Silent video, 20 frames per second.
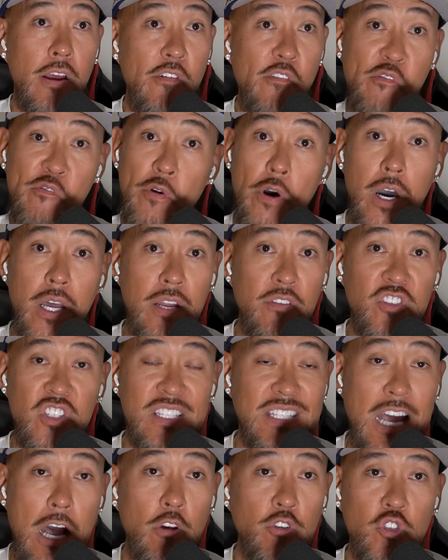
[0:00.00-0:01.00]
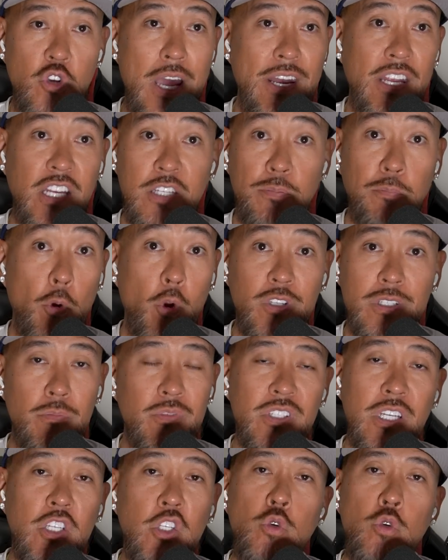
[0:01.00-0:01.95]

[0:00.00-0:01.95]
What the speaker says: fun if she's out trying to explore some shit.